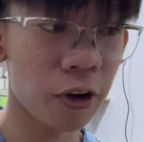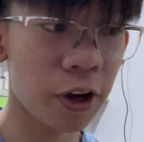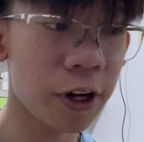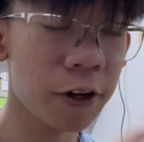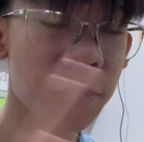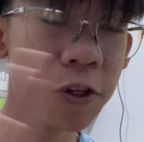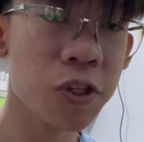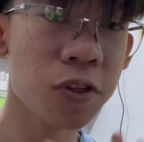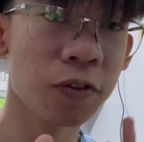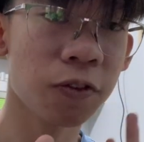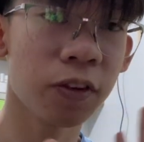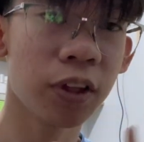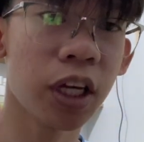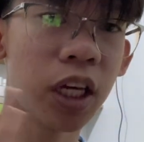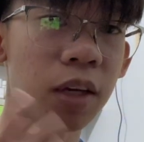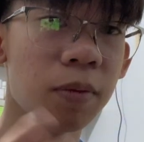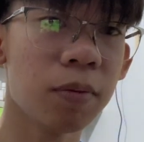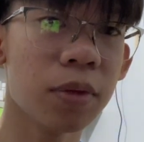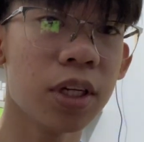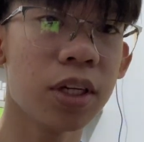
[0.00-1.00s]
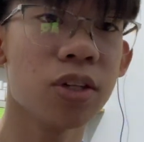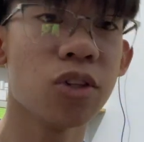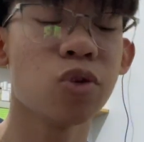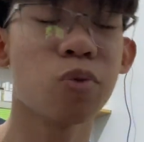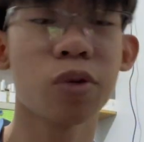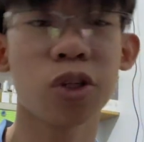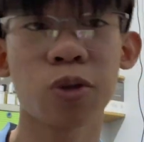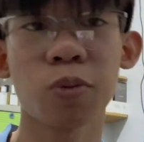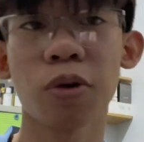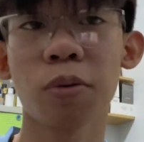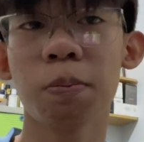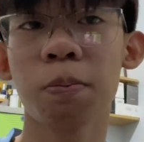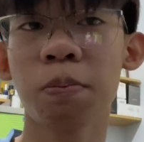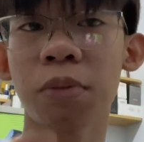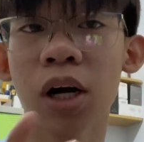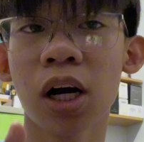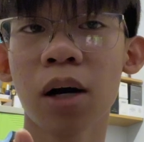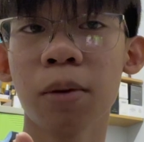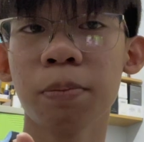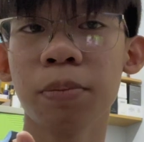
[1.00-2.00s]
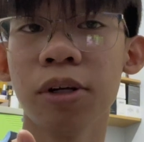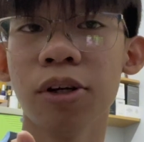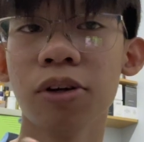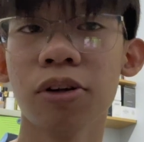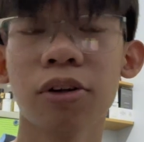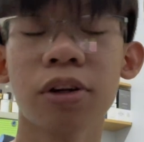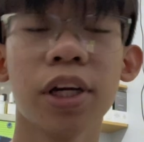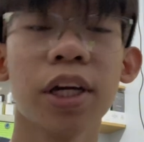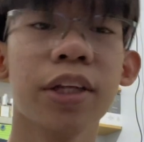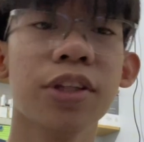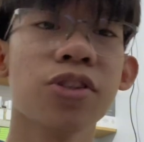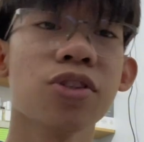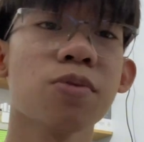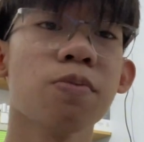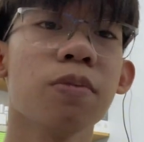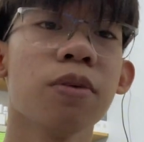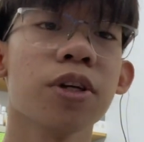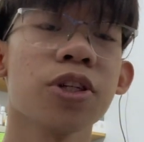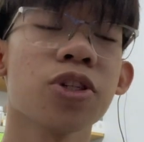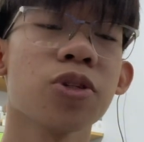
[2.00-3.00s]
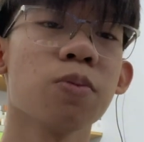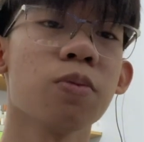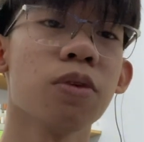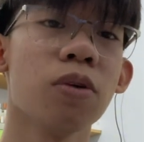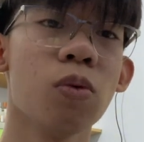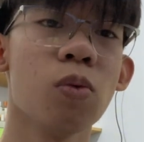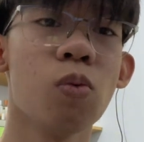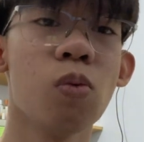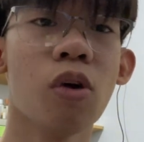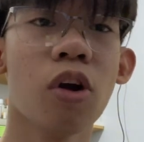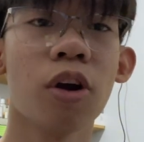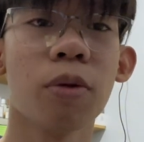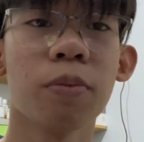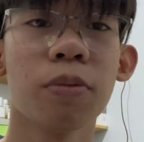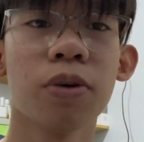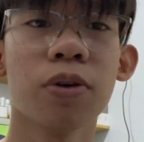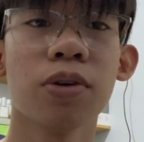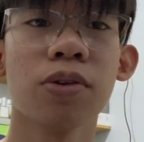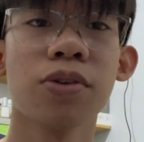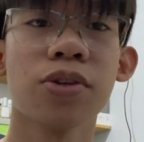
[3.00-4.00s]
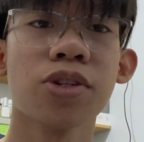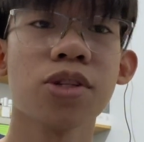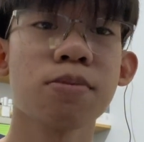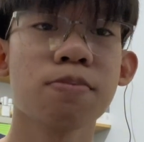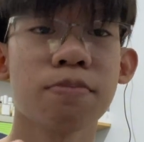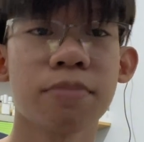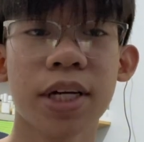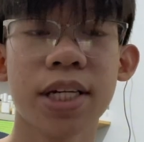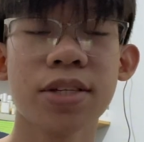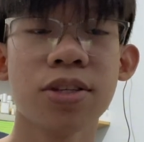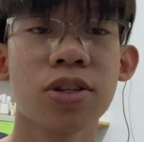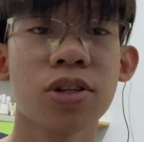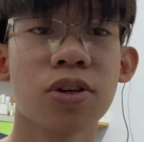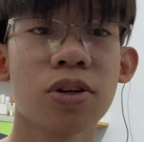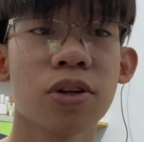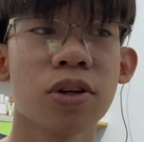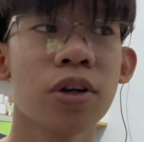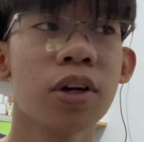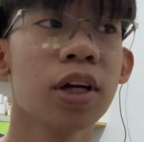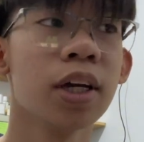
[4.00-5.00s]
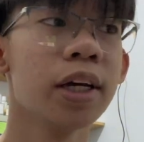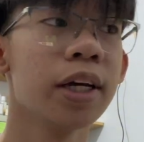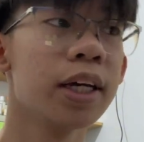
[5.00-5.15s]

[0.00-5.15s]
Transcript: Eros Flame is much more poppier. It's much more warmer, spicier.